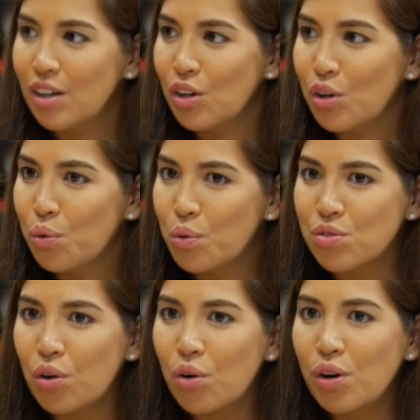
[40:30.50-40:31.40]
was
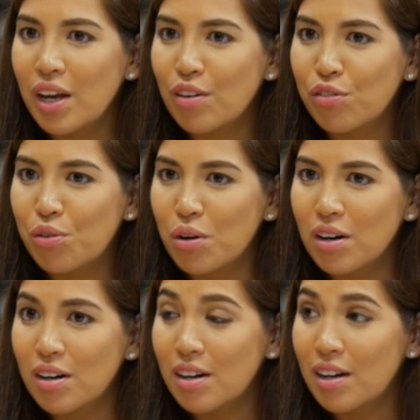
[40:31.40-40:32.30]
voting for
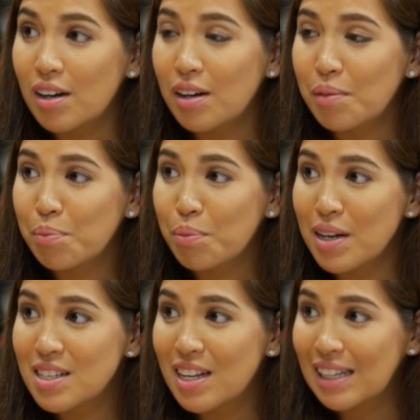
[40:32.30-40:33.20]
uh,
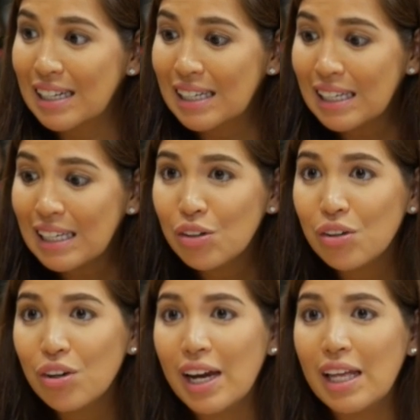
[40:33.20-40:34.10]
President yes.
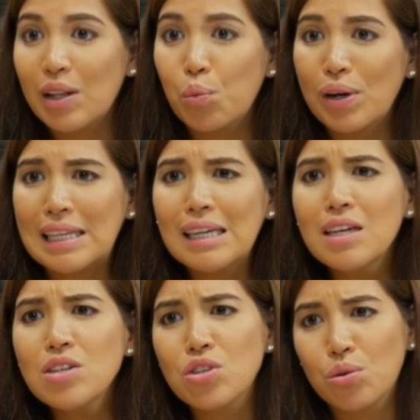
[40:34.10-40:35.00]
Aquino and what yeah. he
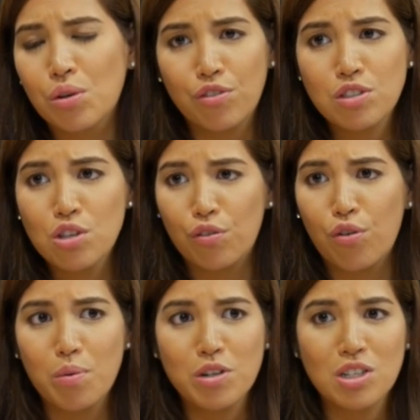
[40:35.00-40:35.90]
stood stood for,
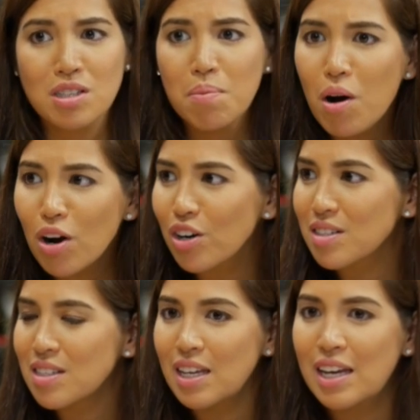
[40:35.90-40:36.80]
which is
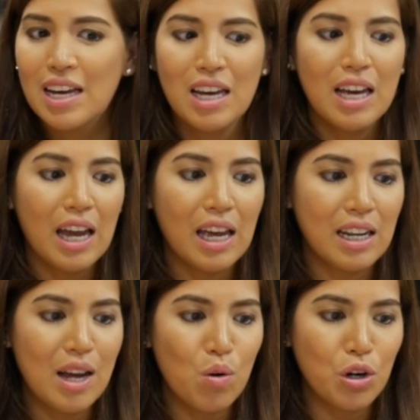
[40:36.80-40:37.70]
democracy. Mm -hmm. And
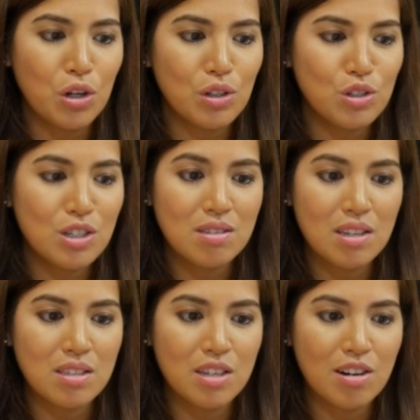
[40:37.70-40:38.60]
now, just
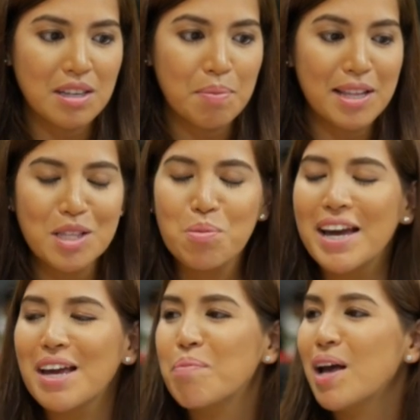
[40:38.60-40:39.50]
six years. I mean, that's why I
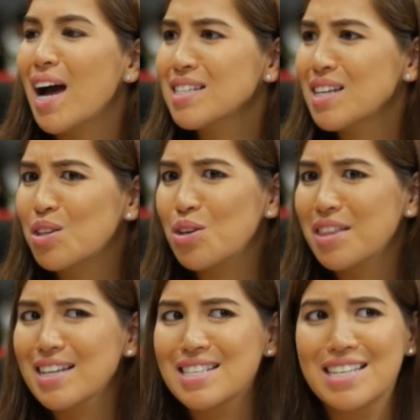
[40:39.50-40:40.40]
kept asking. Do you think
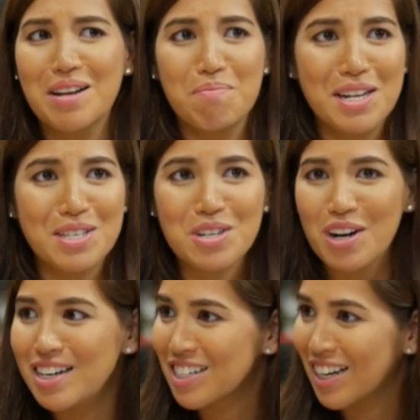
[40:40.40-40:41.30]
it's the
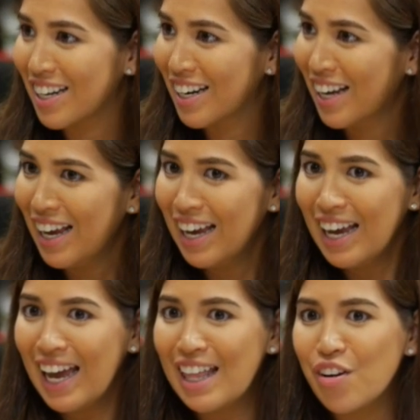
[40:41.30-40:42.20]
administration?
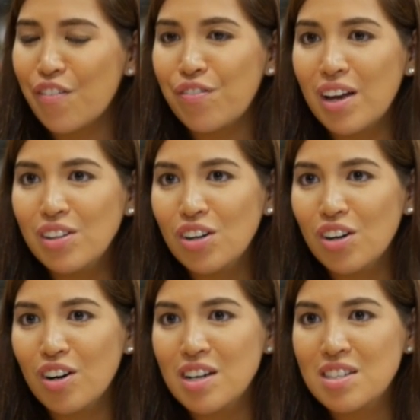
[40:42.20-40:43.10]
and their failure, or
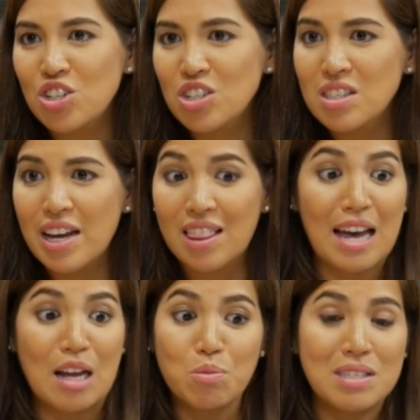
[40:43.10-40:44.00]
is it just like
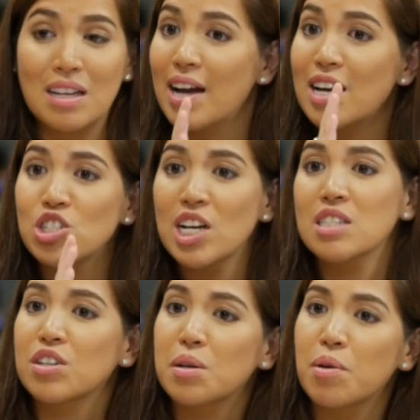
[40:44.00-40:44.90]
that was the last chance
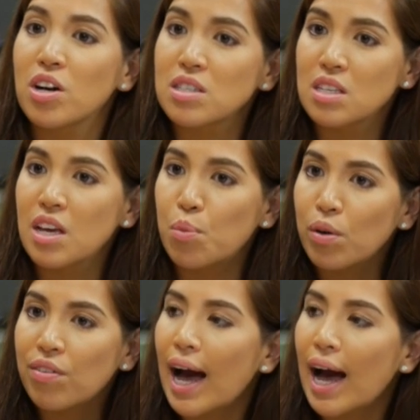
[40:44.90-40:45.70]
for democracy and we've had